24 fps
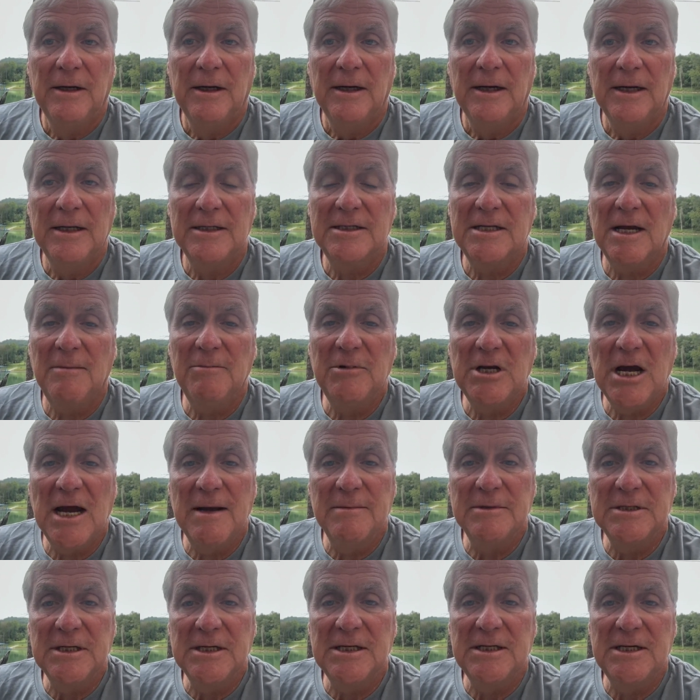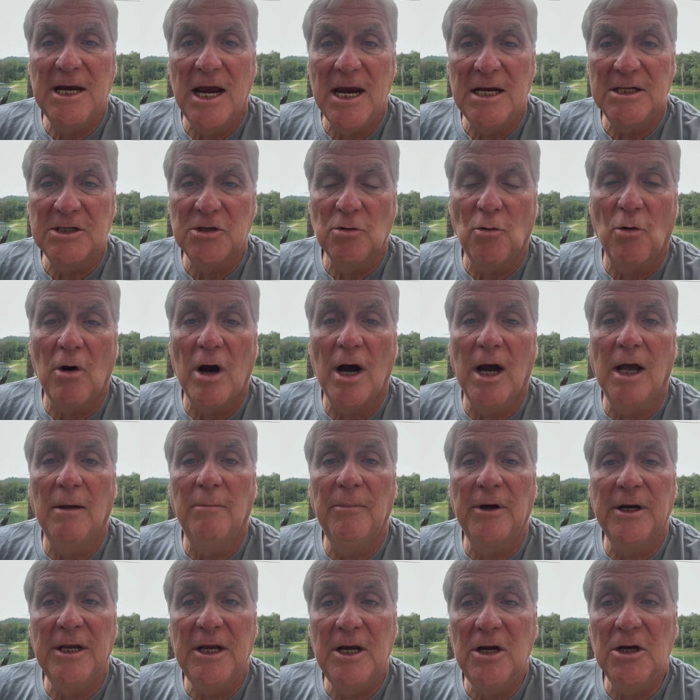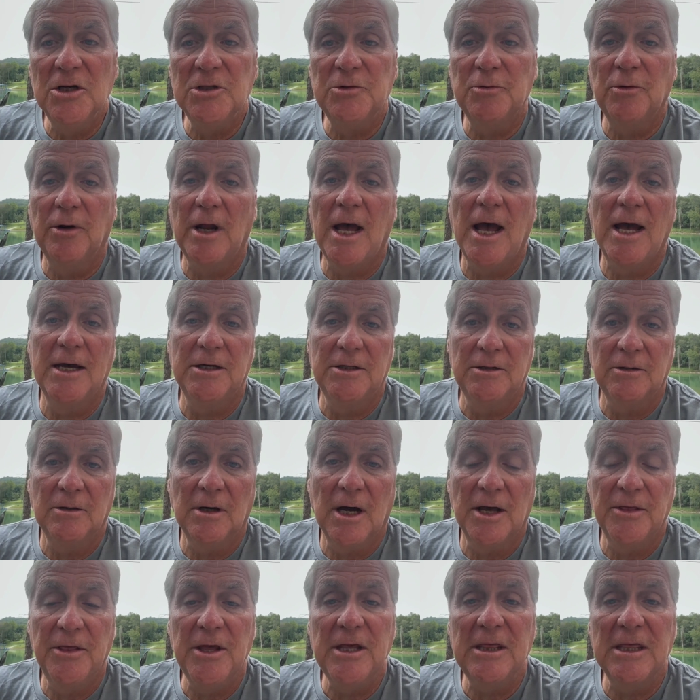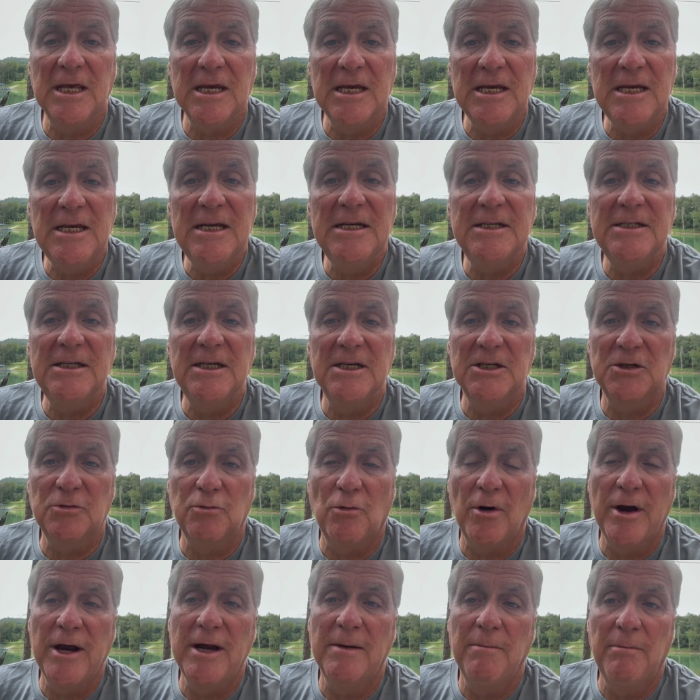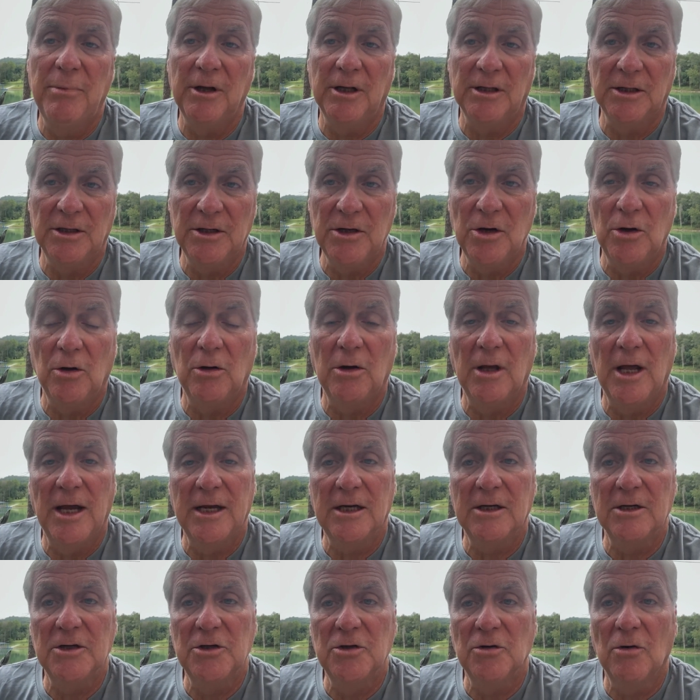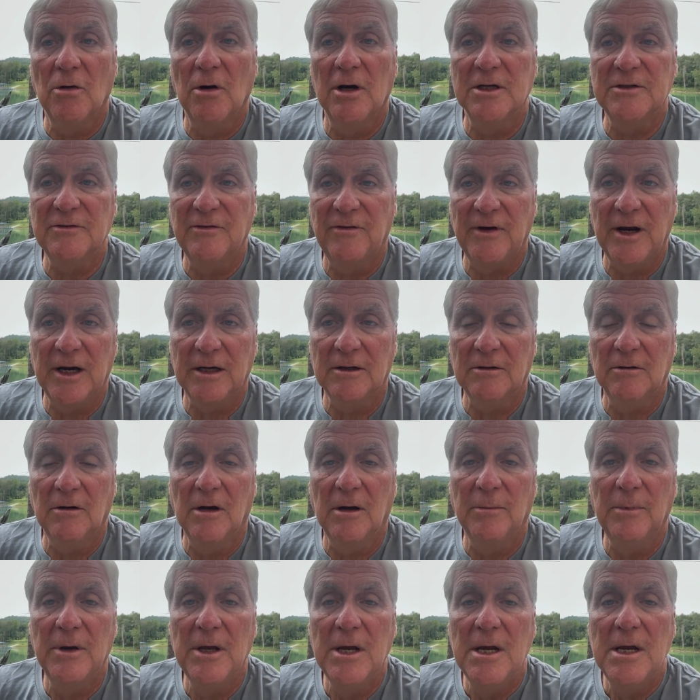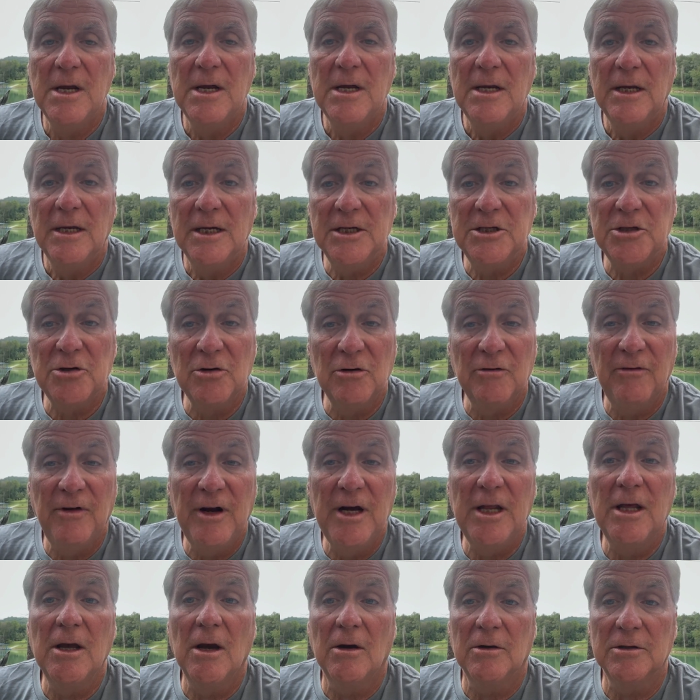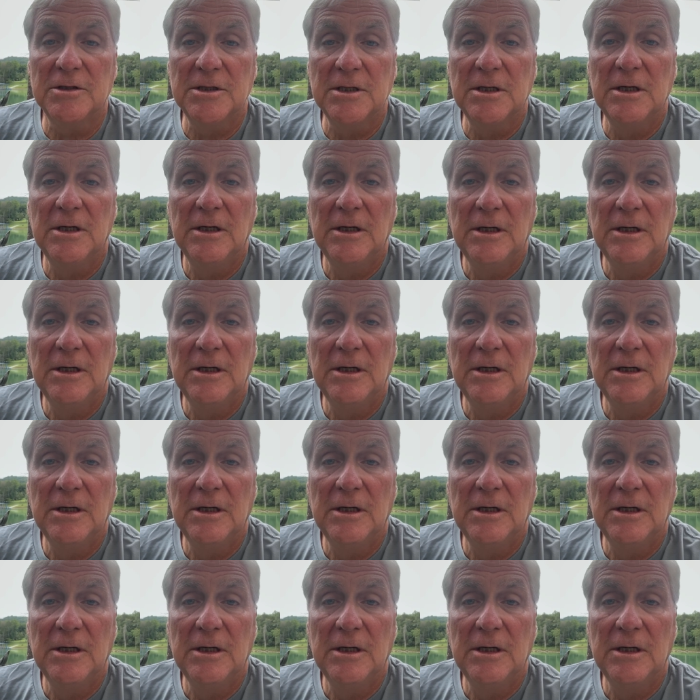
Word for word: And sometimes it takes a while, but here's what I do. I think the easiest way to build a know, like, and trust factor up is through videos.